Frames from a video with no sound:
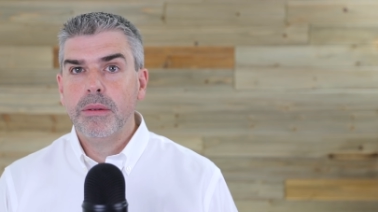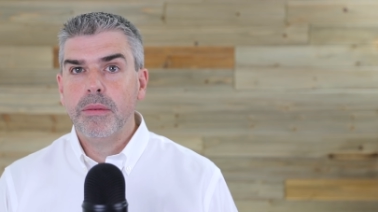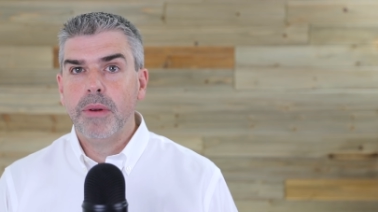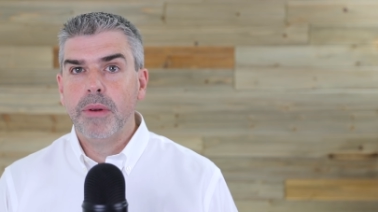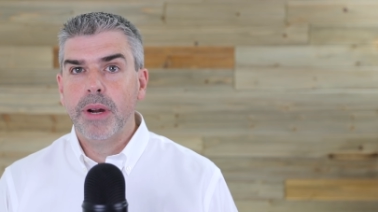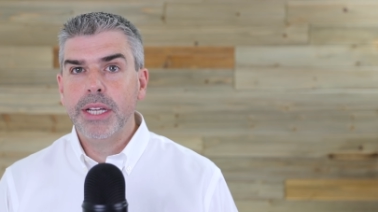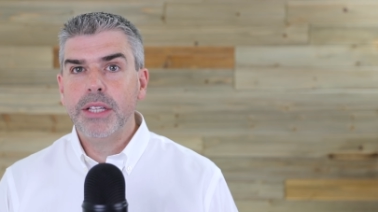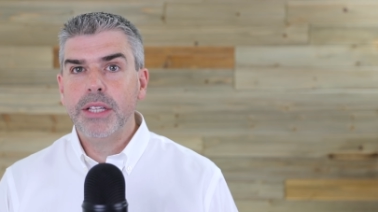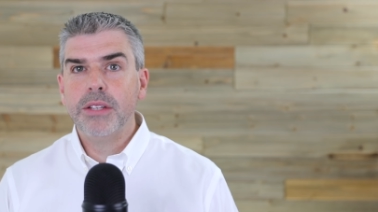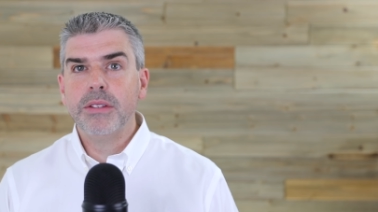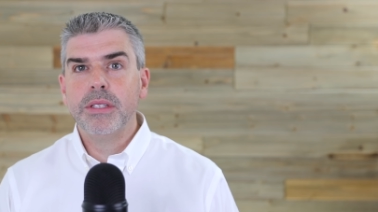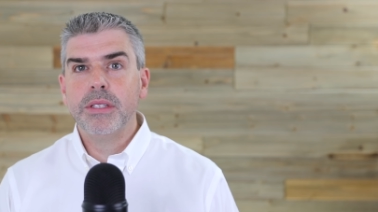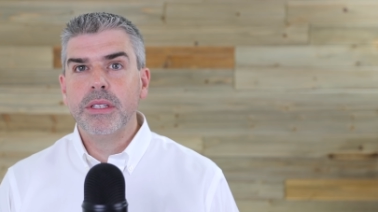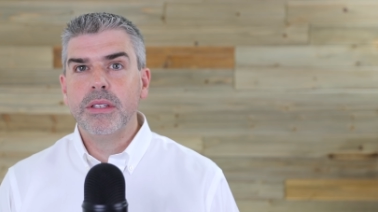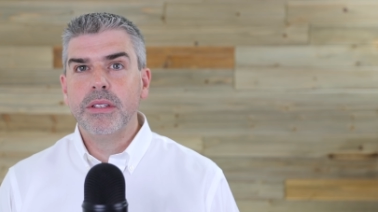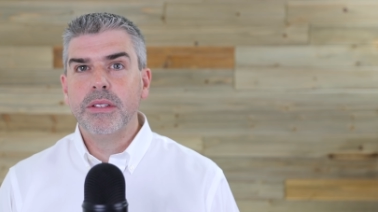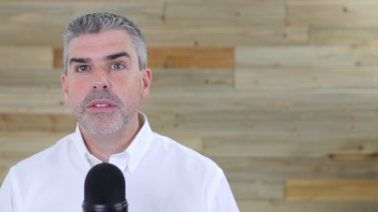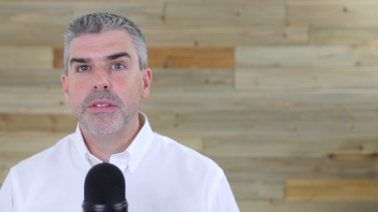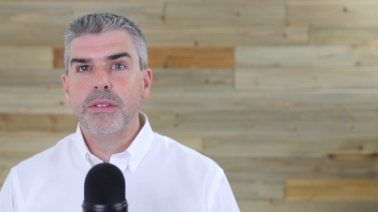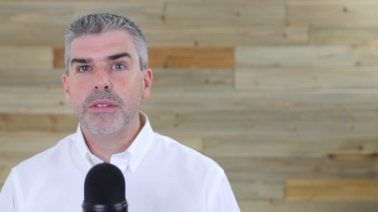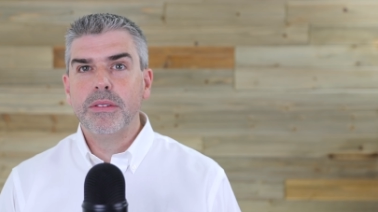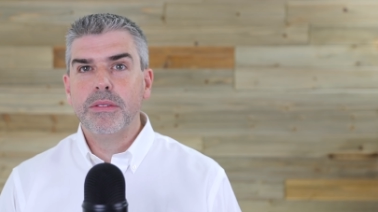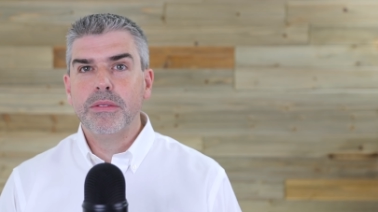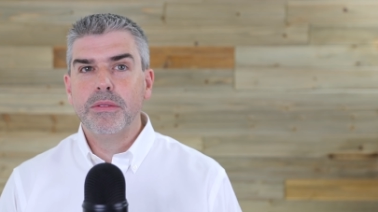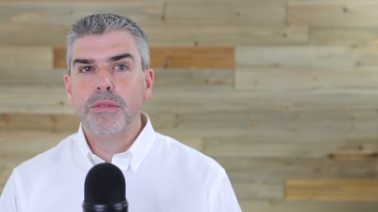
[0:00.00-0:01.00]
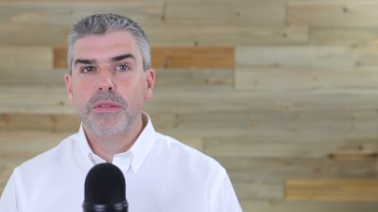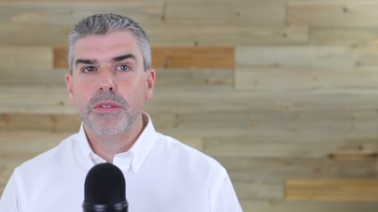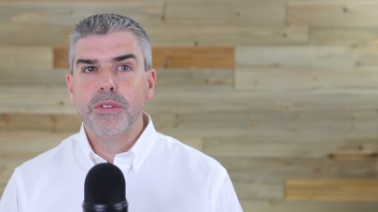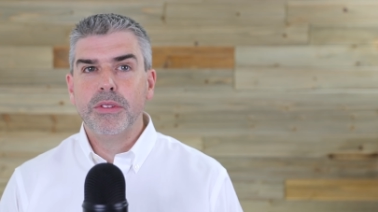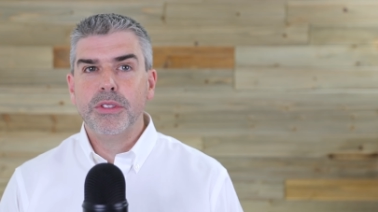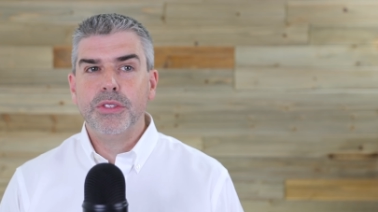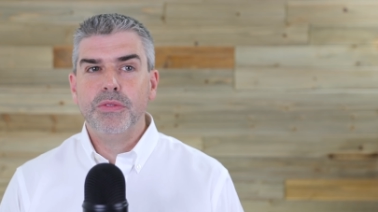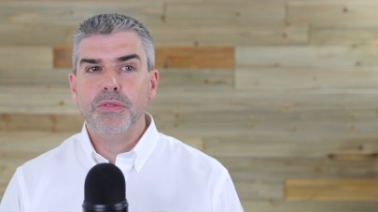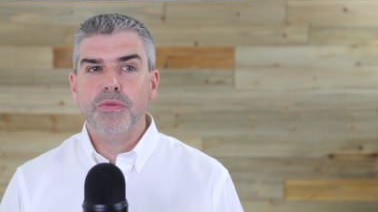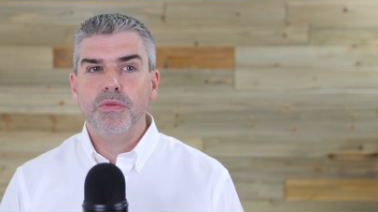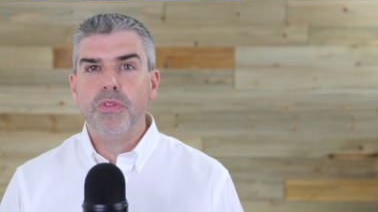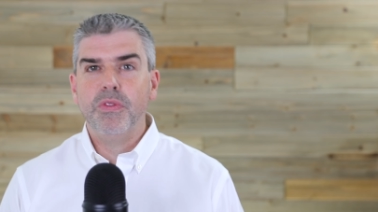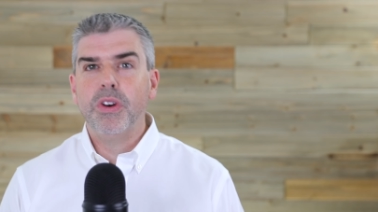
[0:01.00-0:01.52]
right? There's
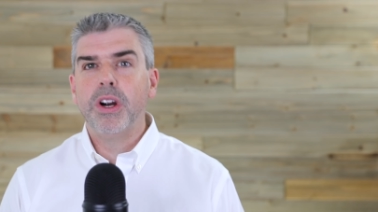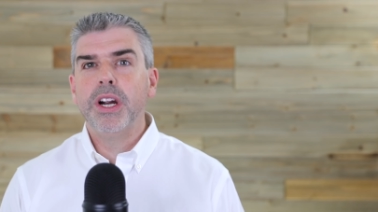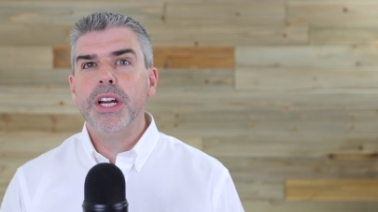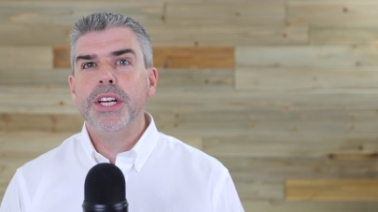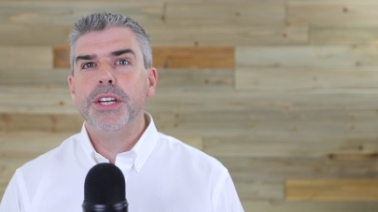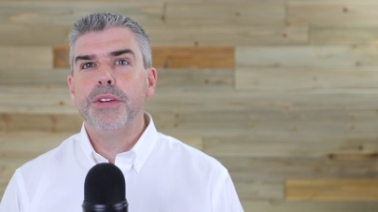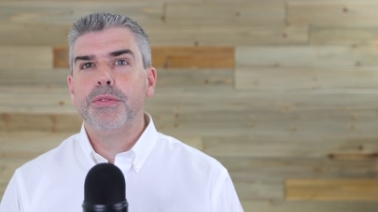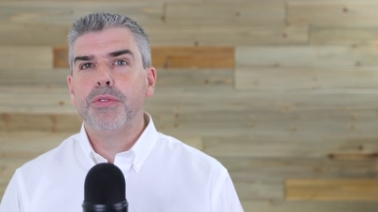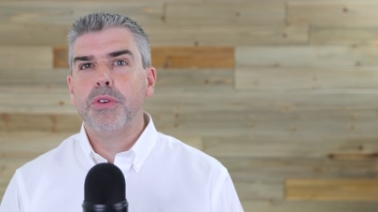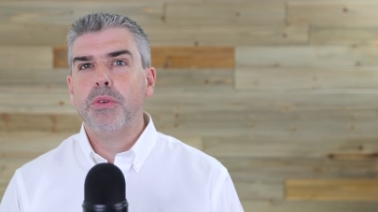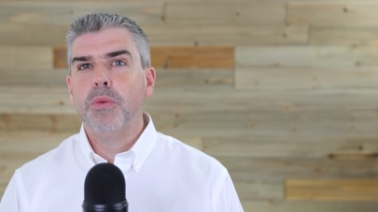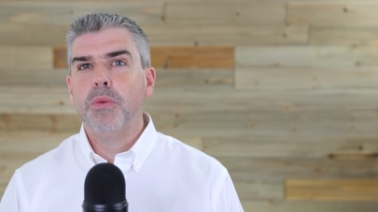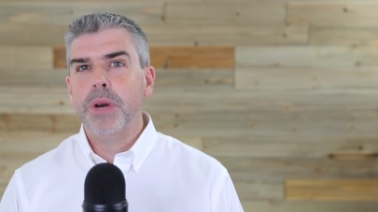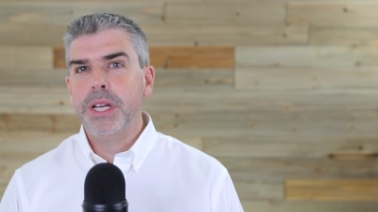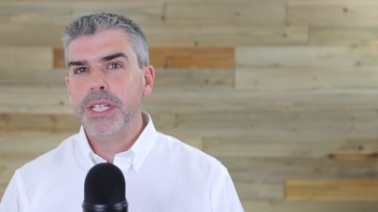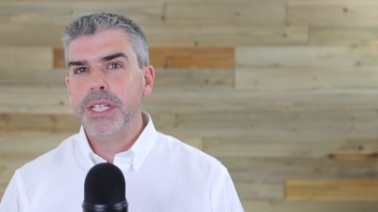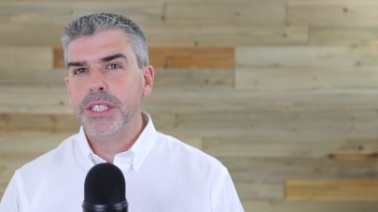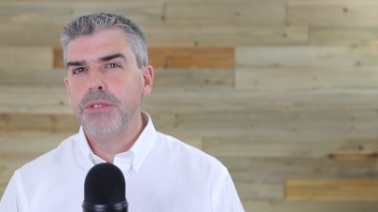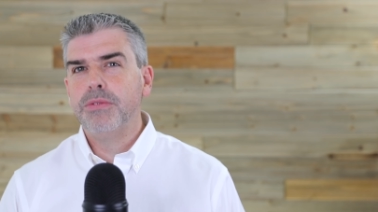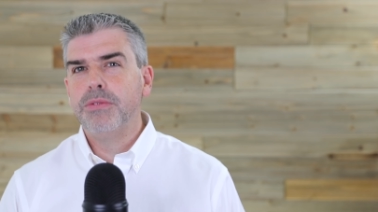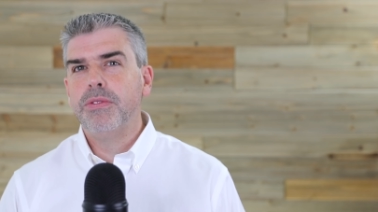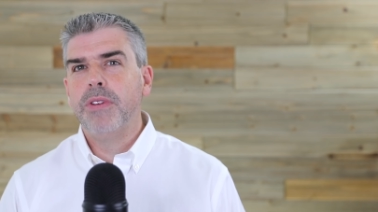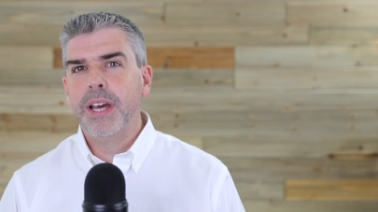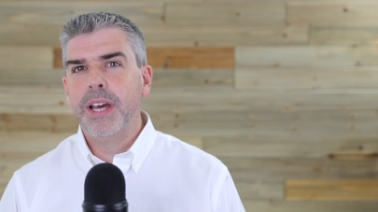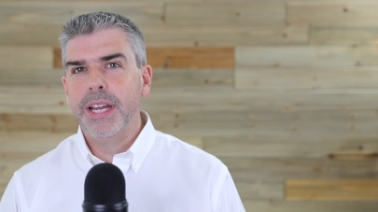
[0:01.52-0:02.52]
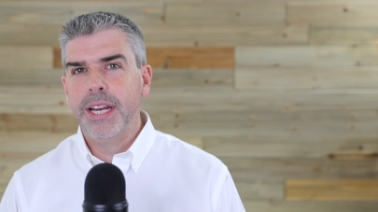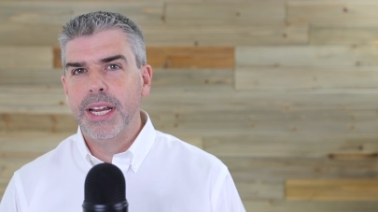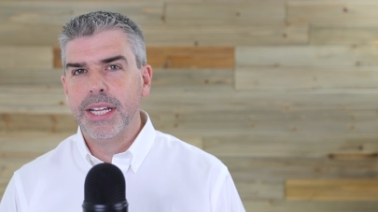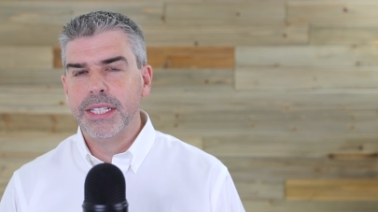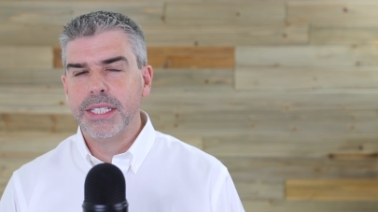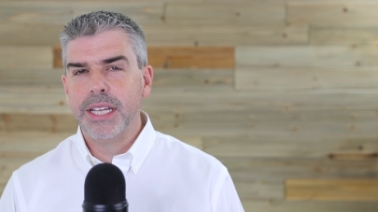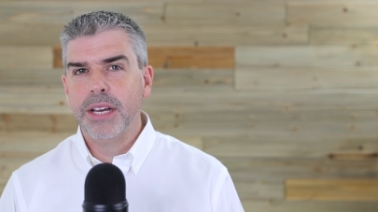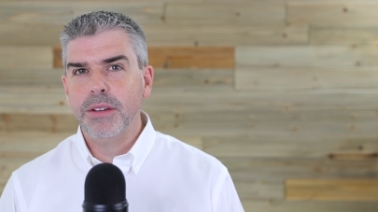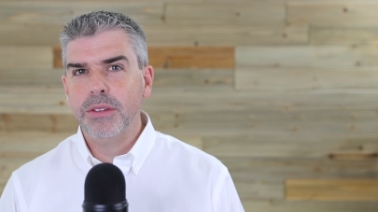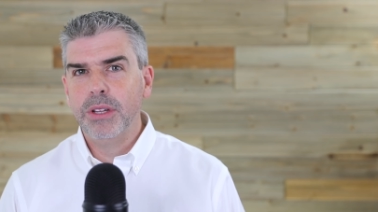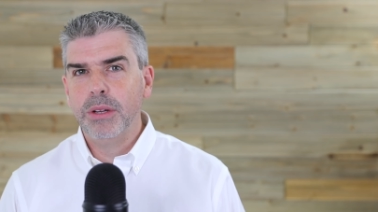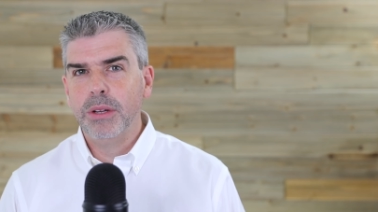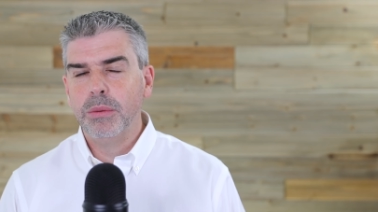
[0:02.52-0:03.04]
very different ways to finance
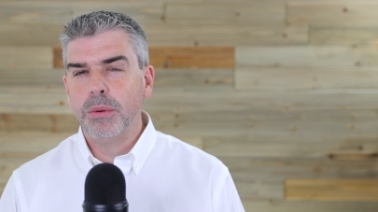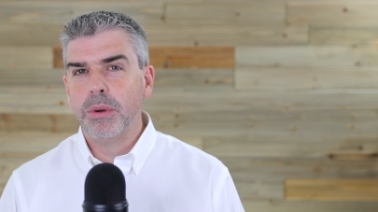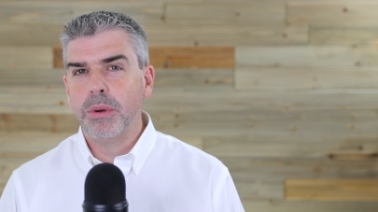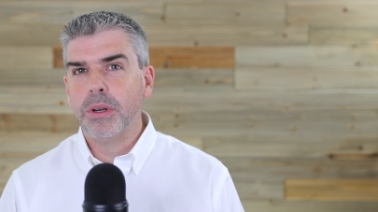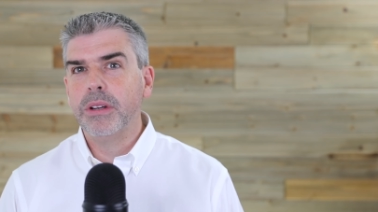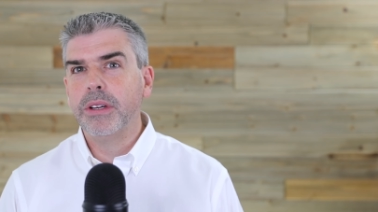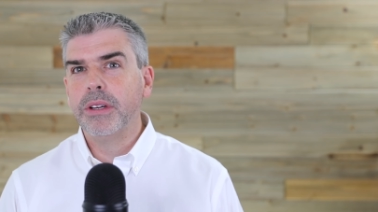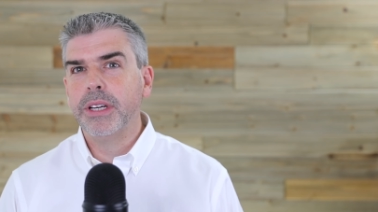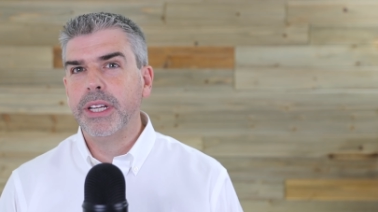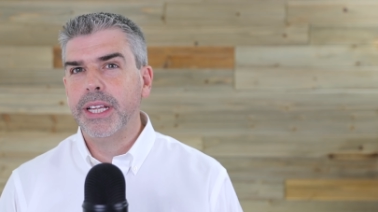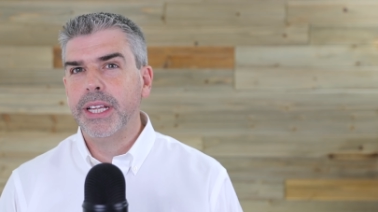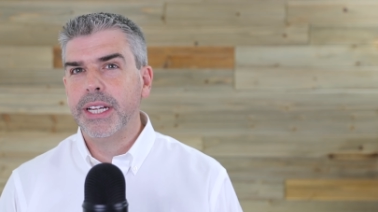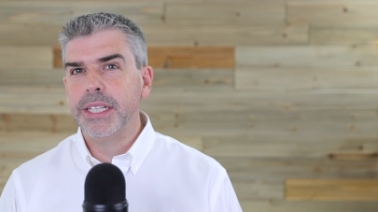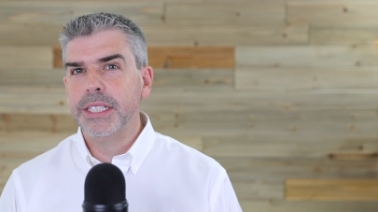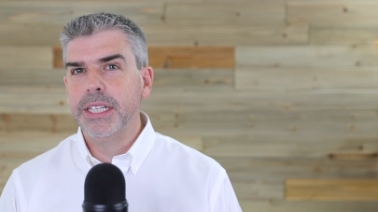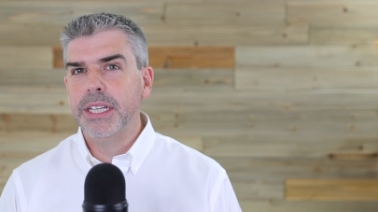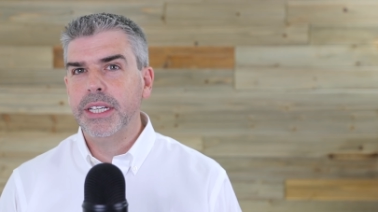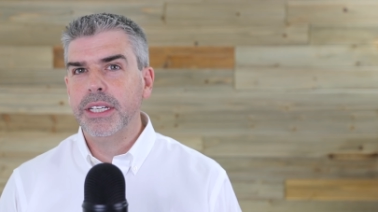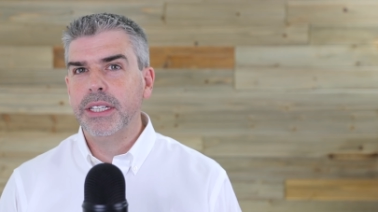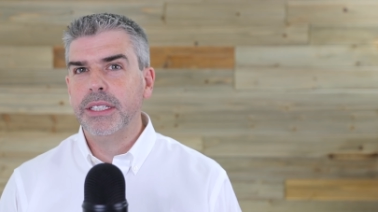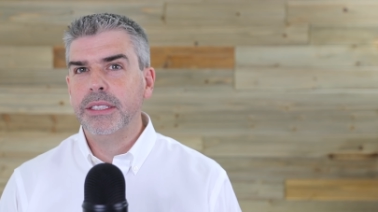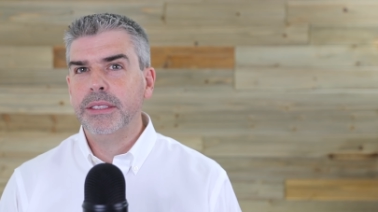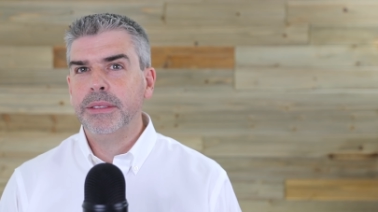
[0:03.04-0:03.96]
how they want to look at that data.